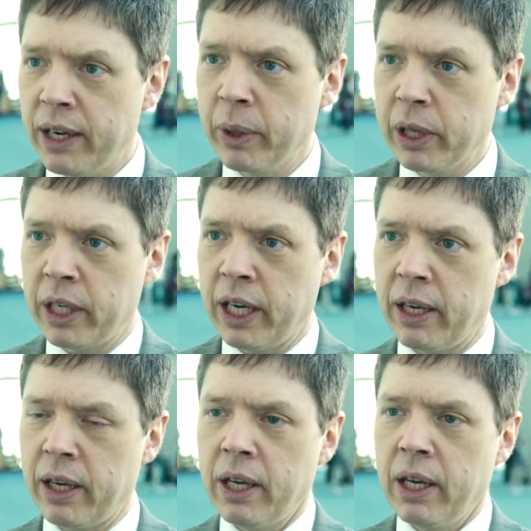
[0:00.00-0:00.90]
We look at
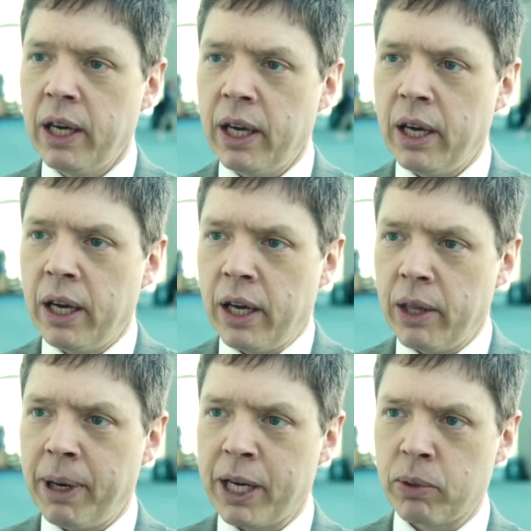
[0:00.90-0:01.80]

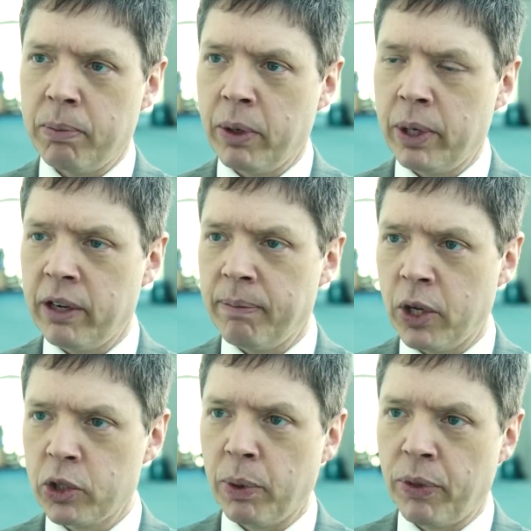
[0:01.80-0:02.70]
the possibility of
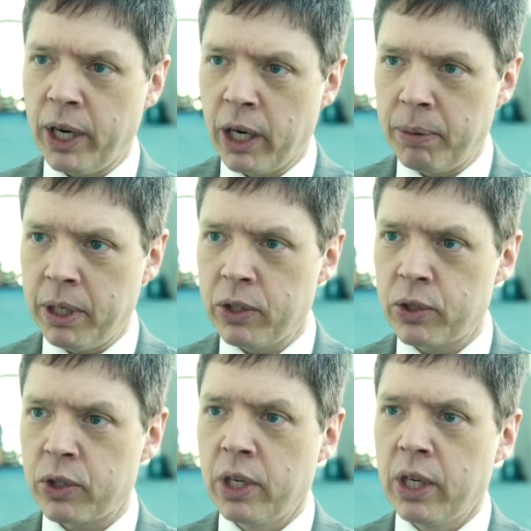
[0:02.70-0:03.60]
multiple
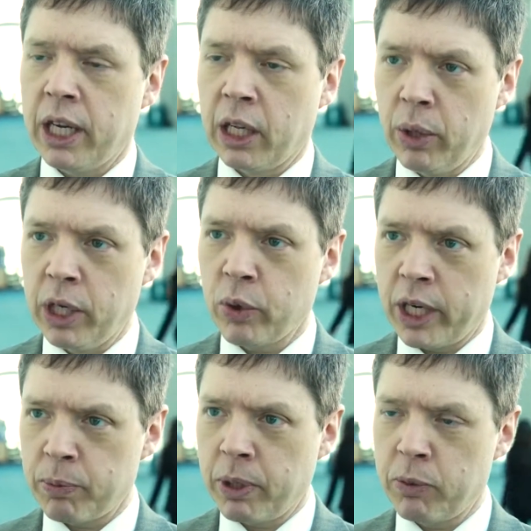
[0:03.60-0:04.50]
therapies, including
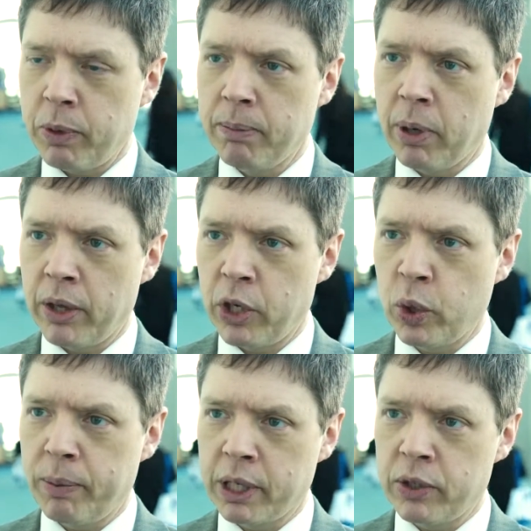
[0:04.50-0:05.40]
transplant, as being part of the treatment